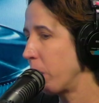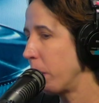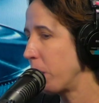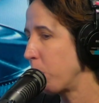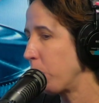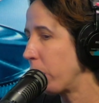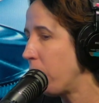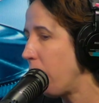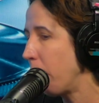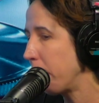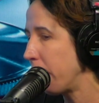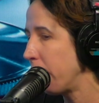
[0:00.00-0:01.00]
much more
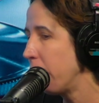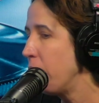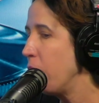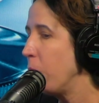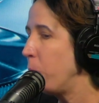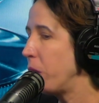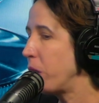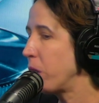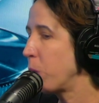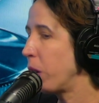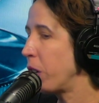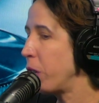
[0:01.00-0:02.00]
common, which
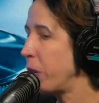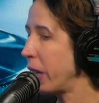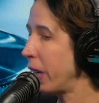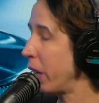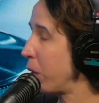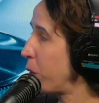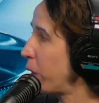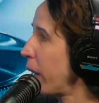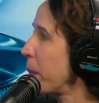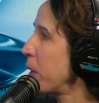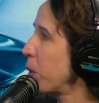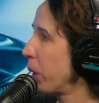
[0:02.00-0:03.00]
is where you get an
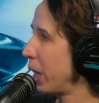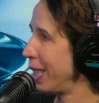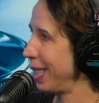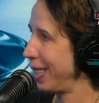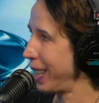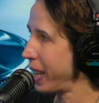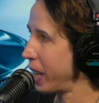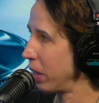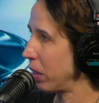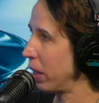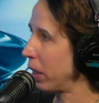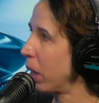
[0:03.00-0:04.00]
inflammatory
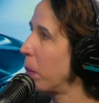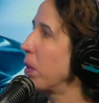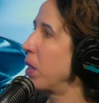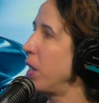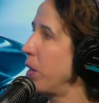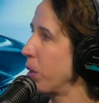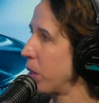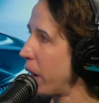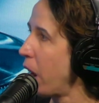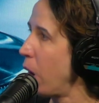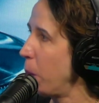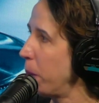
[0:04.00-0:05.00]
disease that comes to your
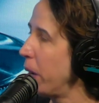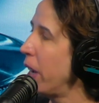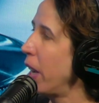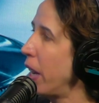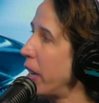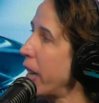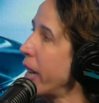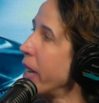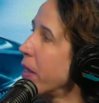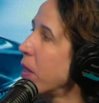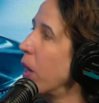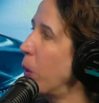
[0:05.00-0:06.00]
scalp and
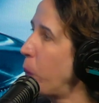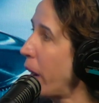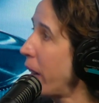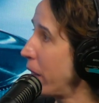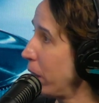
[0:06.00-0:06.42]
eats away the